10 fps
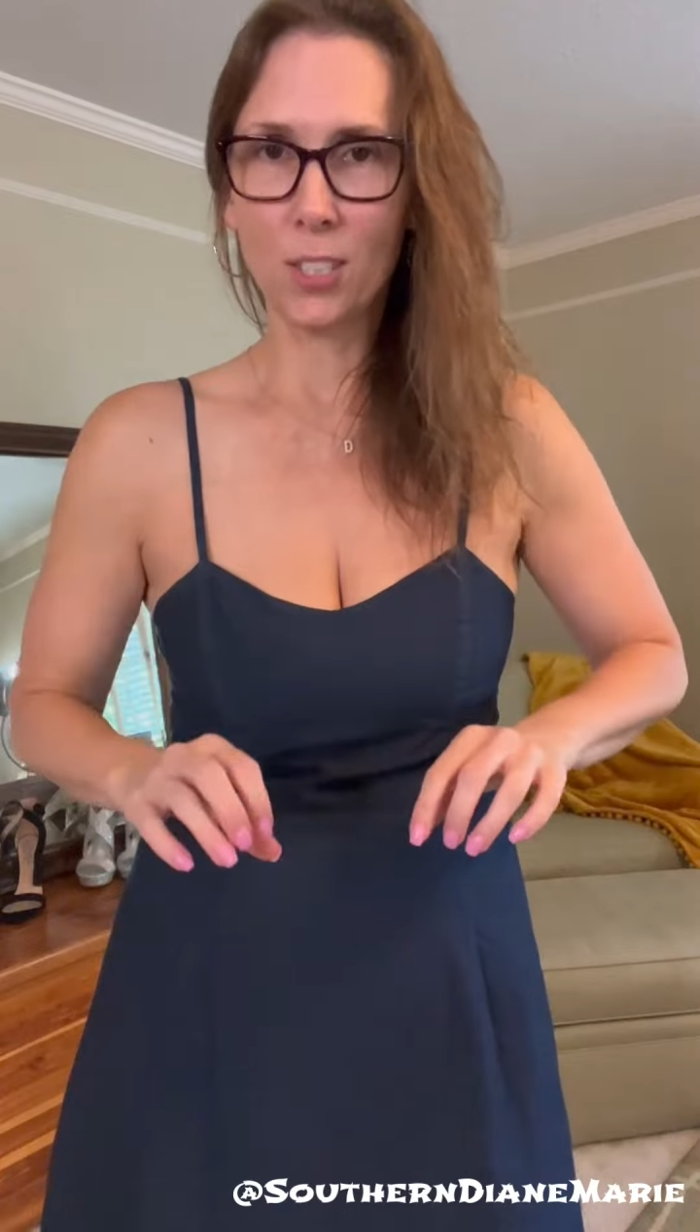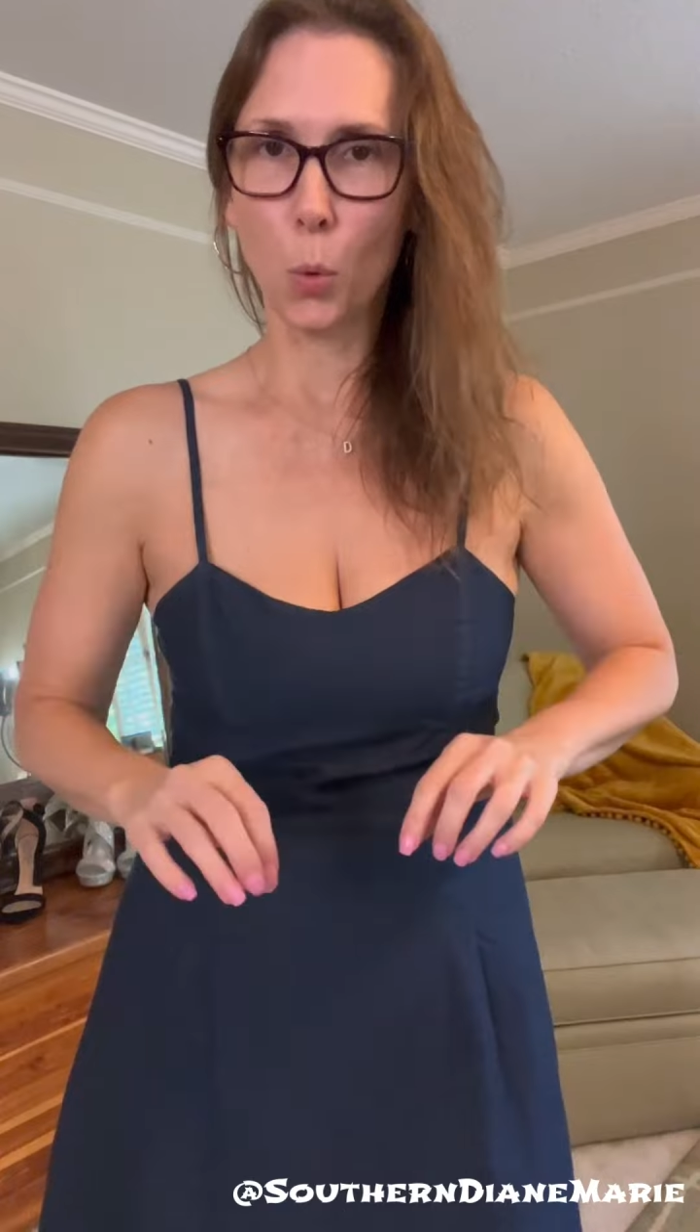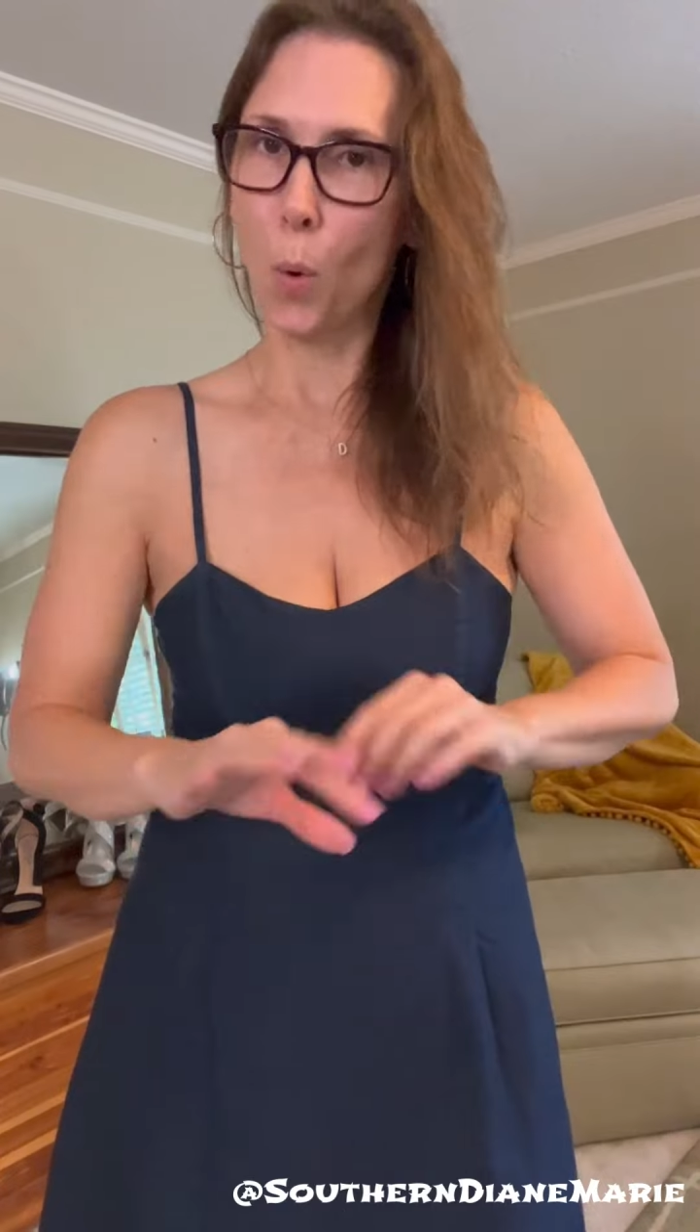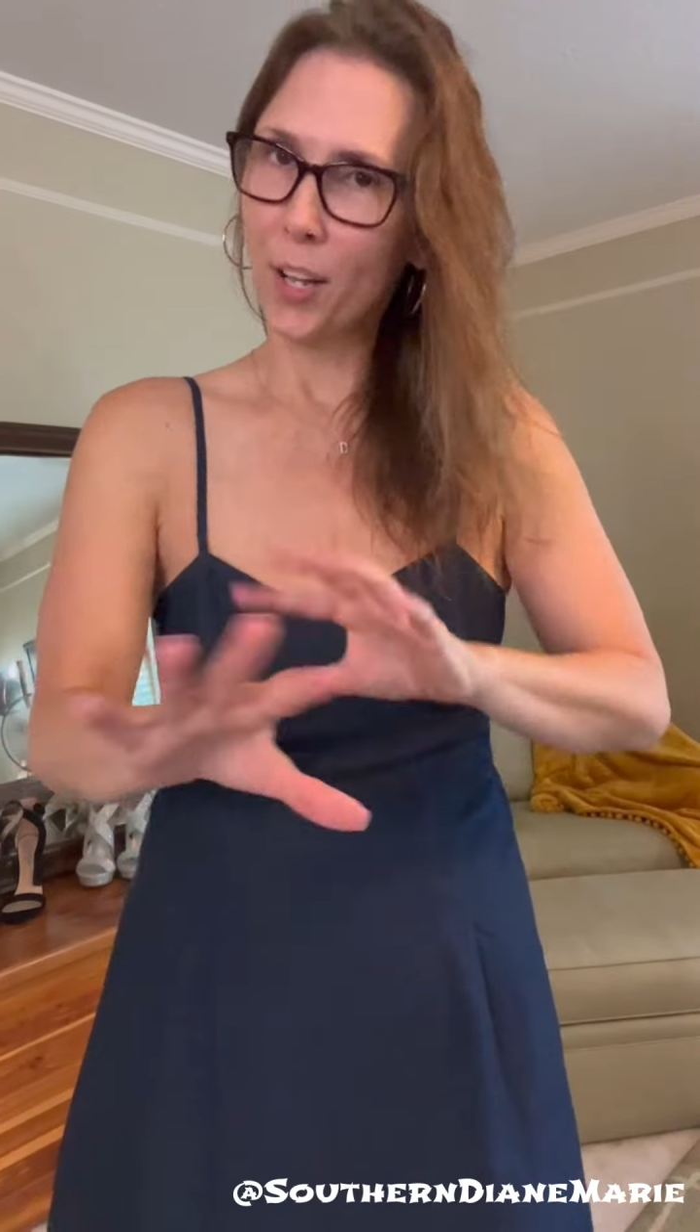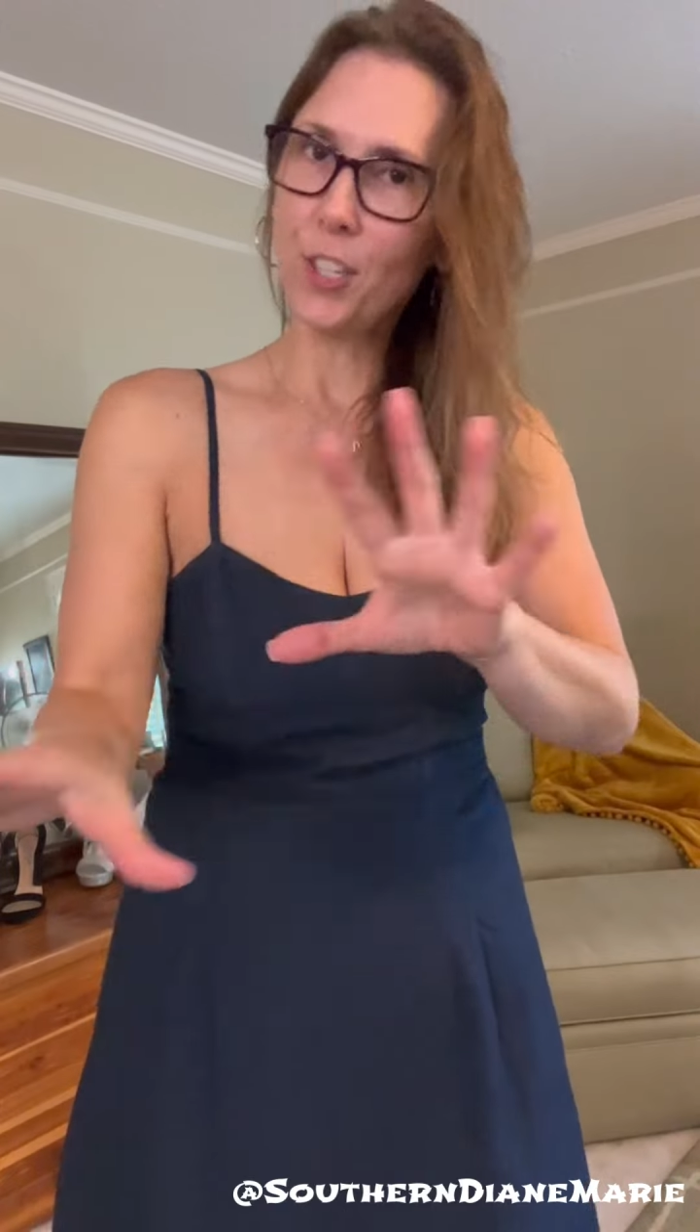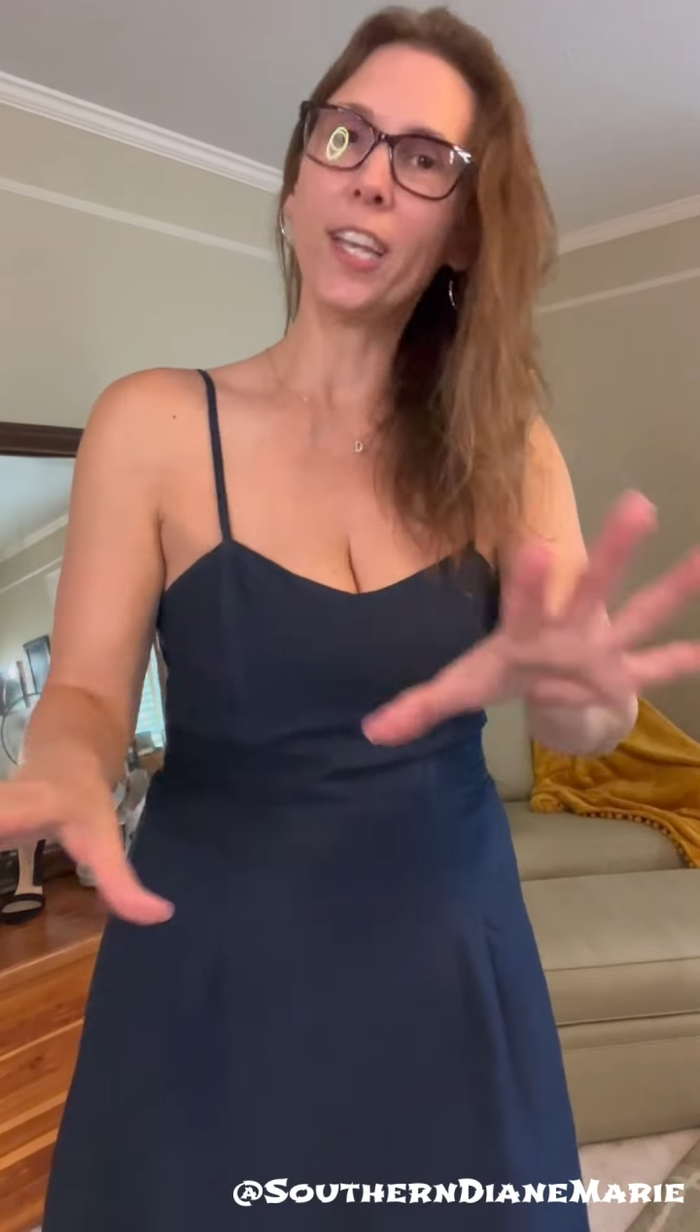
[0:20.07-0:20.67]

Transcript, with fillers: So while you're